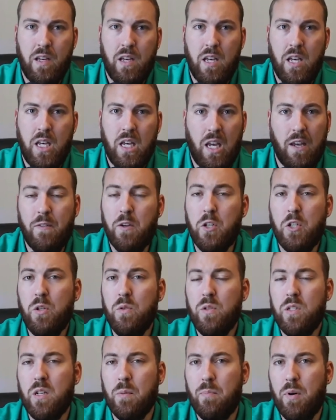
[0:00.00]
If you
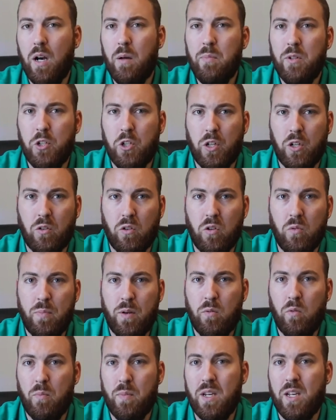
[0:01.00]
choose to publish a group,
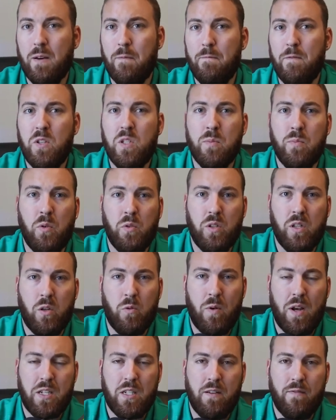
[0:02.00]
it will become visible to the
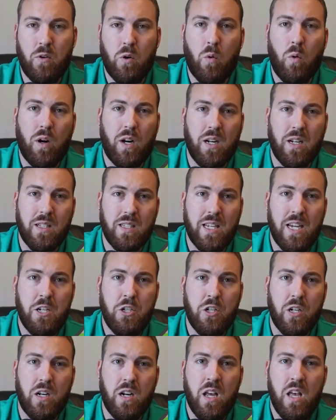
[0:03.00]
rest of your
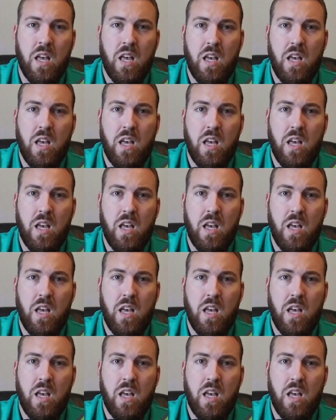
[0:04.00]
organization,